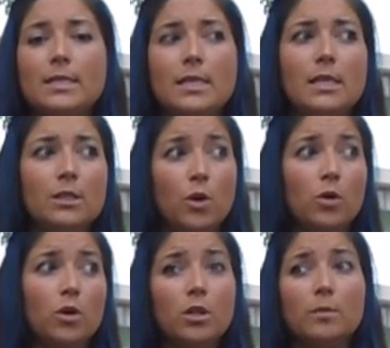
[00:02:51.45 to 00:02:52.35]
the
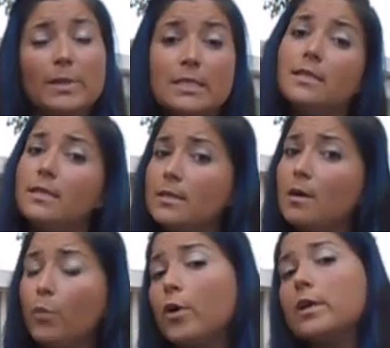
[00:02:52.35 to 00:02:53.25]
local businesses
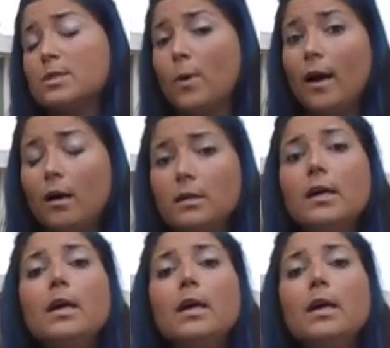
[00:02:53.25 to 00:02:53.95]
on board as well